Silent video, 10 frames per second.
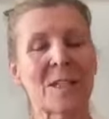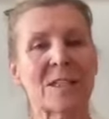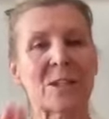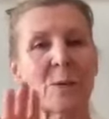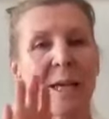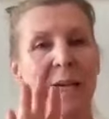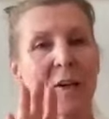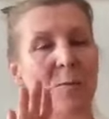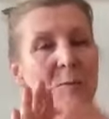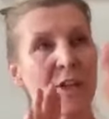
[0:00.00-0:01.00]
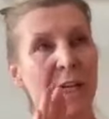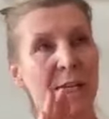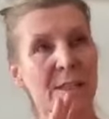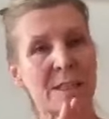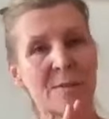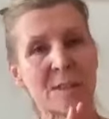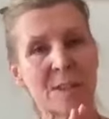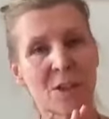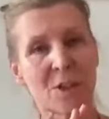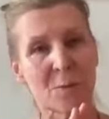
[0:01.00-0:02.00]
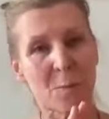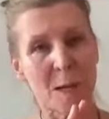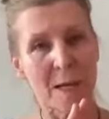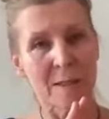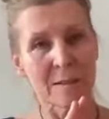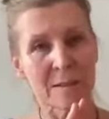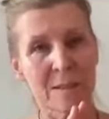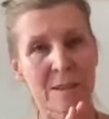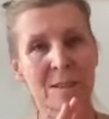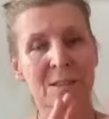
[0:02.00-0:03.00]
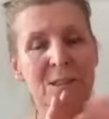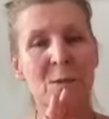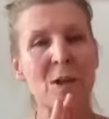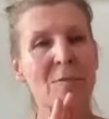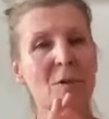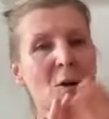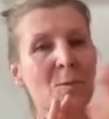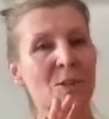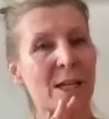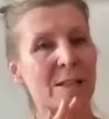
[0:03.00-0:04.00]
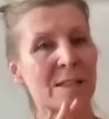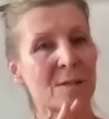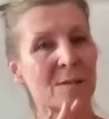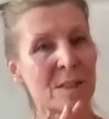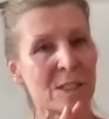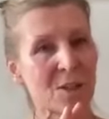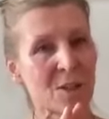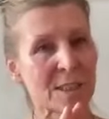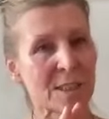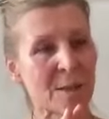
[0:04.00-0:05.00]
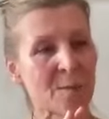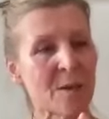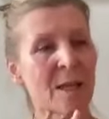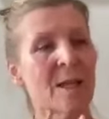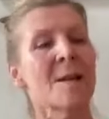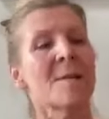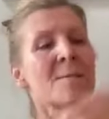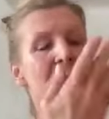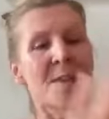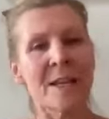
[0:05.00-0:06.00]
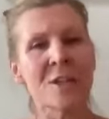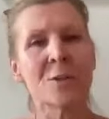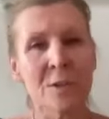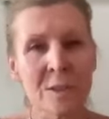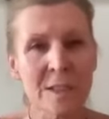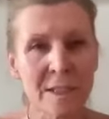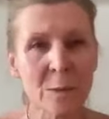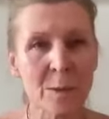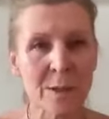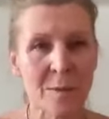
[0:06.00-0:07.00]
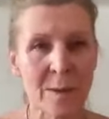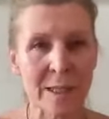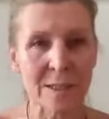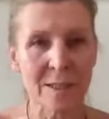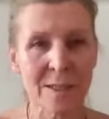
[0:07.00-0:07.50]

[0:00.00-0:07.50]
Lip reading: So we get objectivity on the mind. So when you have objectivity on something, then you can deal with it better,